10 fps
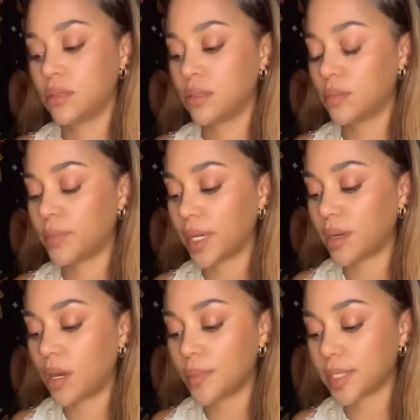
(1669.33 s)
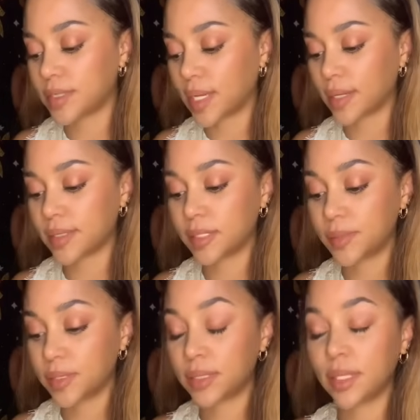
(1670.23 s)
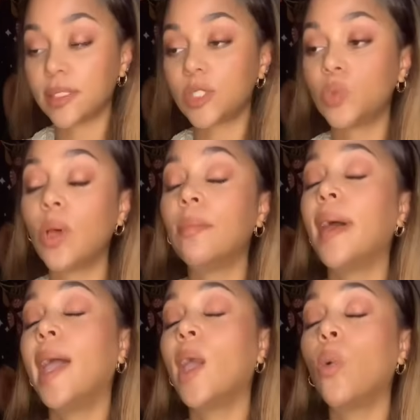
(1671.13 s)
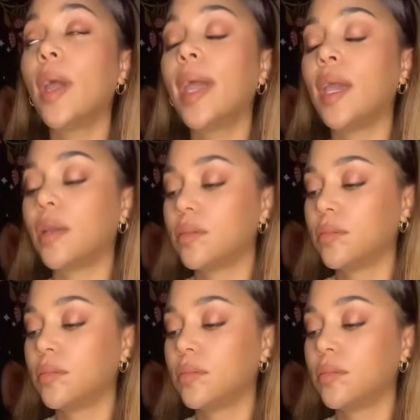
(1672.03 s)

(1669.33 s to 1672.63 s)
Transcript: my karmic deck. Spirit saying swim away.